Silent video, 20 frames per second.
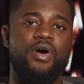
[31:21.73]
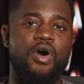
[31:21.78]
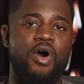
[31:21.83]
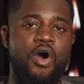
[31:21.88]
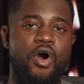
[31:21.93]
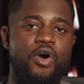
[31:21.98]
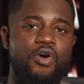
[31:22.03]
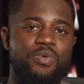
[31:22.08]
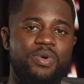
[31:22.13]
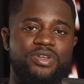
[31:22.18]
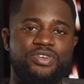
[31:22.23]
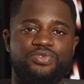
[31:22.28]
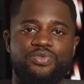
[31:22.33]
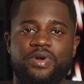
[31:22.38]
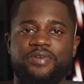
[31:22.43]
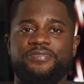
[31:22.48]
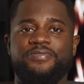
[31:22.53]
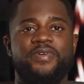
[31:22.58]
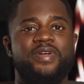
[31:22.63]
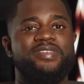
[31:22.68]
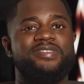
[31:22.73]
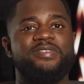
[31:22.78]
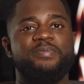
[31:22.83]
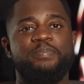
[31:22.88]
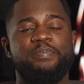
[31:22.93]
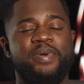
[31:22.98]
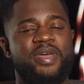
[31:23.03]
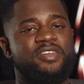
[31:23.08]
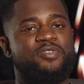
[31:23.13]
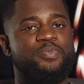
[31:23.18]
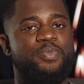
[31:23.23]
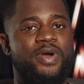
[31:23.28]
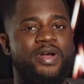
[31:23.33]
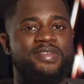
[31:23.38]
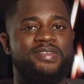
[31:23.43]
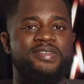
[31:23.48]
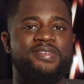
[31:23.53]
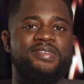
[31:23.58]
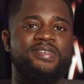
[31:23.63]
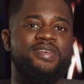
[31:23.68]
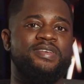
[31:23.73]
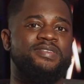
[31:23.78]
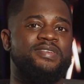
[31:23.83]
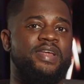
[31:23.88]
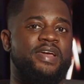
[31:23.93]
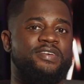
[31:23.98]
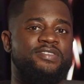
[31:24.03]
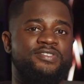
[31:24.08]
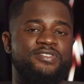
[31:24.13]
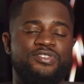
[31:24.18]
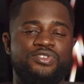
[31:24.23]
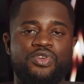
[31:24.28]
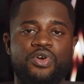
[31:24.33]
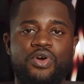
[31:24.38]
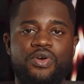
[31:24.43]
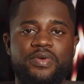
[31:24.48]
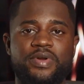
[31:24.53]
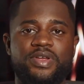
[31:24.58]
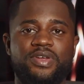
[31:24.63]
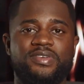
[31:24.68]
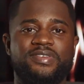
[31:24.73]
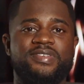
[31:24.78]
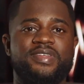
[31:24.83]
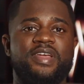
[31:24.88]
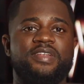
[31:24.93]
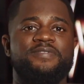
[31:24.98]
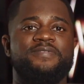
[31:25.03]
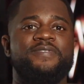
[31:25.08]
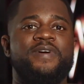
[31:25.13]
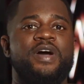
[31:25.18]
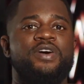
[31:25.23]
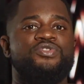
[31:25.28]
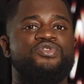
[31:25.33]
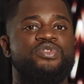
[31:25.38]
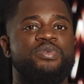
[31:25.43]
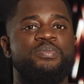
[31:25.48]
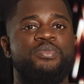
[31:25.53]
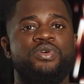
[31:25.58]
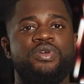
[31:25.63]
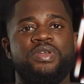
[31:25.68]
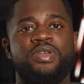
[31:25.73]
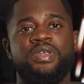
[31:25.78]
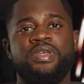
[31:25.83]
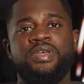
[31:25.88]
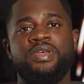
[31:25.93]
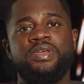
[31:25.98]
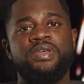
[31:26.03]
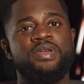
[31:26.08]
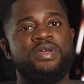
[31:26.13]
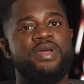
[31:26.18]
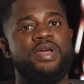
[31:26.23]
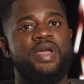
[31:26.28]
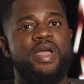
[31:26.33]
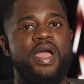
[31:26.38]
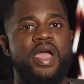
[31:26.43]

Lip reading: Always reference best practices like storing your state files remotely,